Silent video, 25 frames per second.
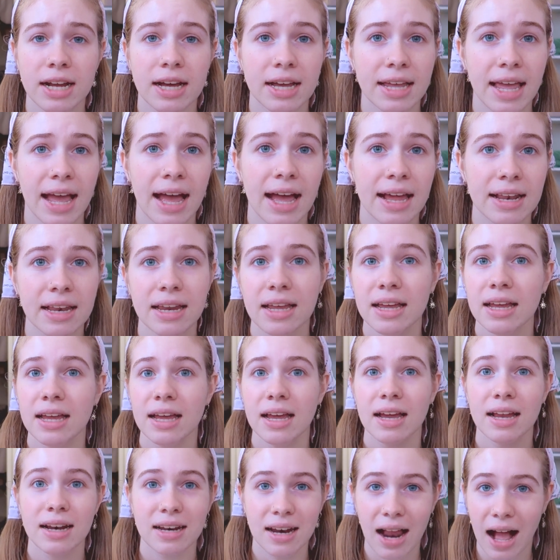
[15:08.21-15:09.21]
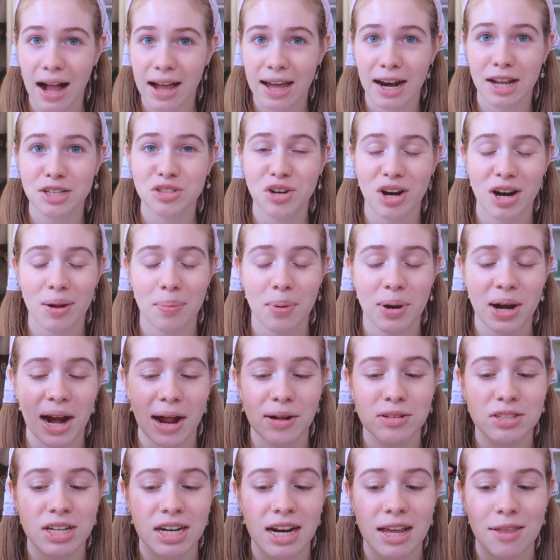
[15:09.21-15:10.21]
Again, not going to try to
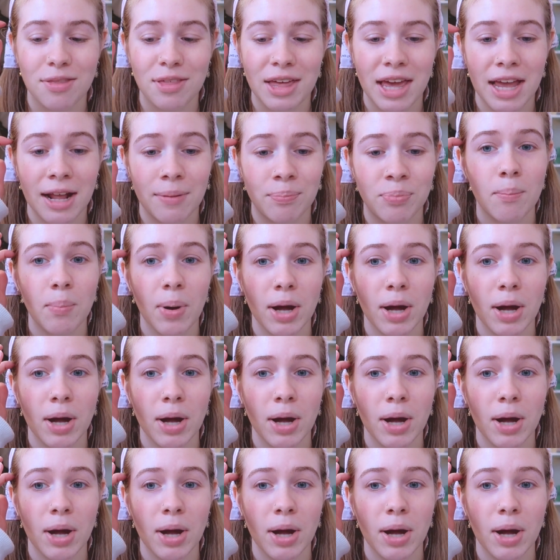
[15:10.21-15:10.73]
pronounce anything,